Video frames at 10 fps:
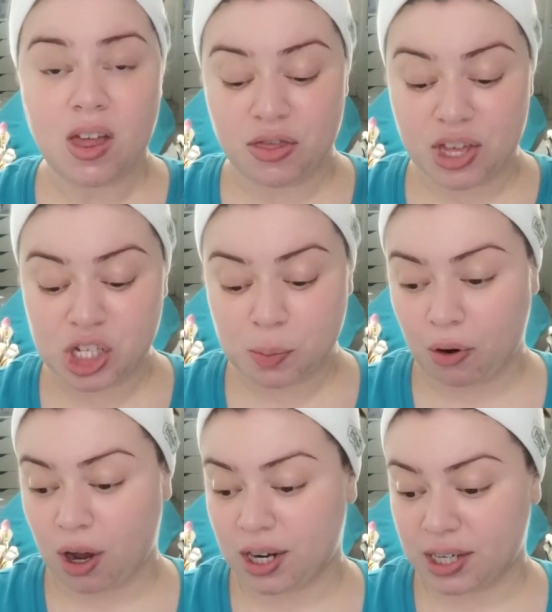these
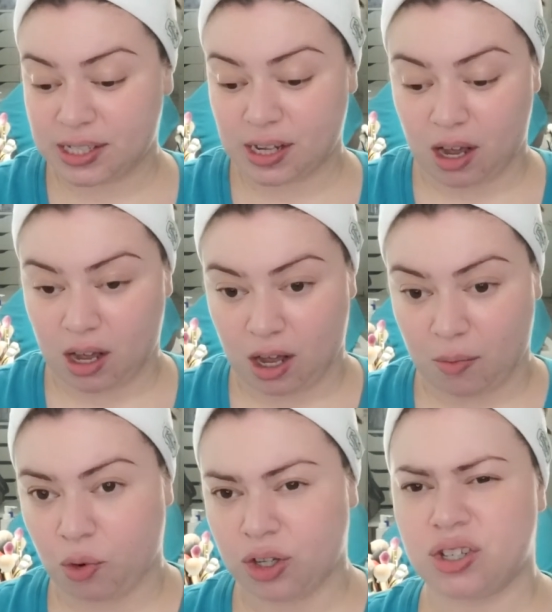products,
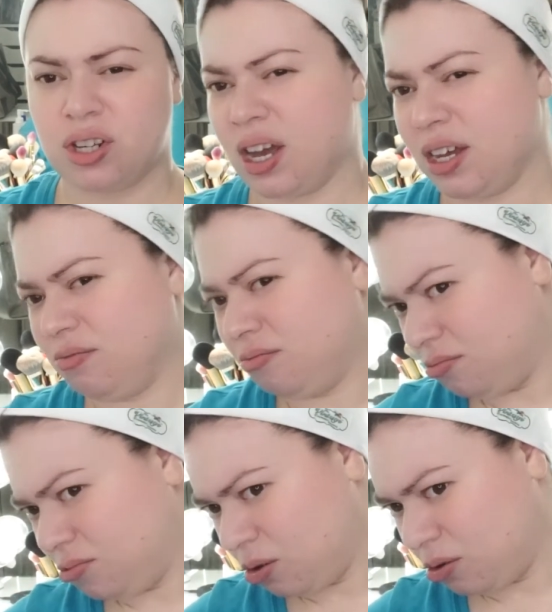which I
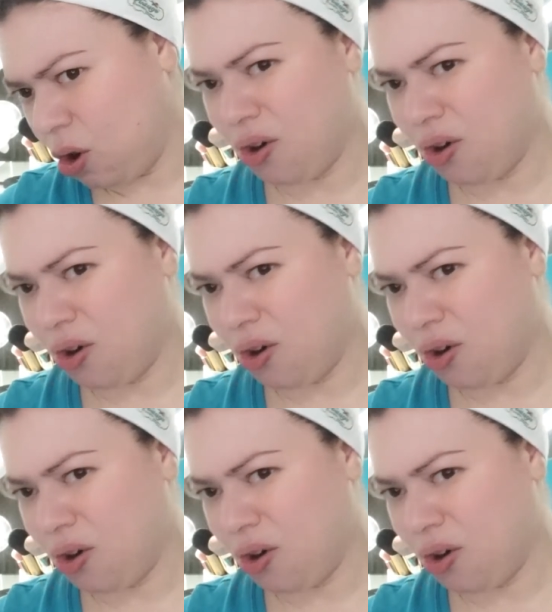don't,